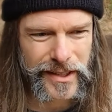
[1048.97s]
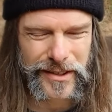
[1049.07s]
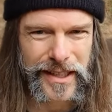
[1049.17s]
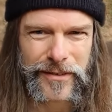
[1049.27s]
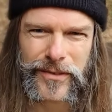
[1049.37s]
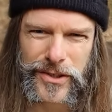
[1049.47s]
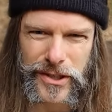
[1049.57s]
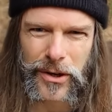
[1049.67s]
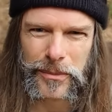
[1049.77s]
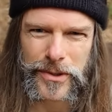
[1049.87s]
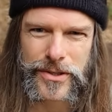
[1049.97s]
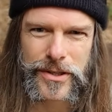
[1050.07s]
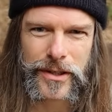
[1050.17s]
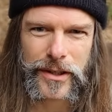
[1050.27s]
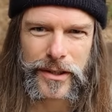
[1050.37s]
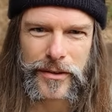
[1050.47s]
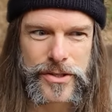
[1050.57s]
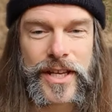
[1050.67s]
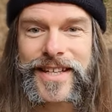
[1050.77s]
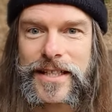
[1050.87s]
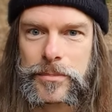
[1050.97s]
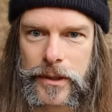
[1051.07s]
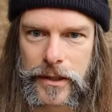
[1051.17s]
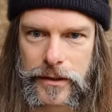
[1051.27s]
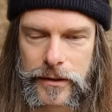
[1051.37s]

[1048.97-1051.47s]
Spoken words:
in inverted commas, there is the deepening